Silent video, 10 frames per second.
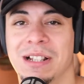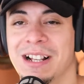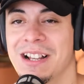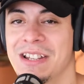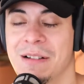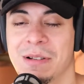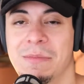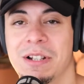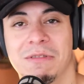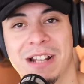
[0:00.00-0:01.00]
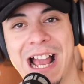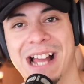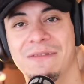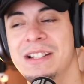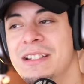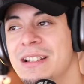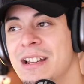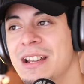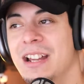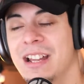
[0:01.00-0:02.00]
Like I said, I'm going to be doing Advent
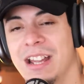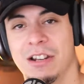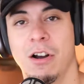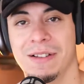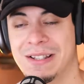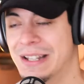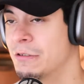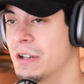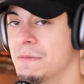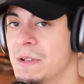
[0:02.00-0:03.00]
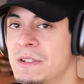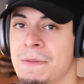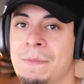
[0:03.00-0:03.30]
and obviously Christmas.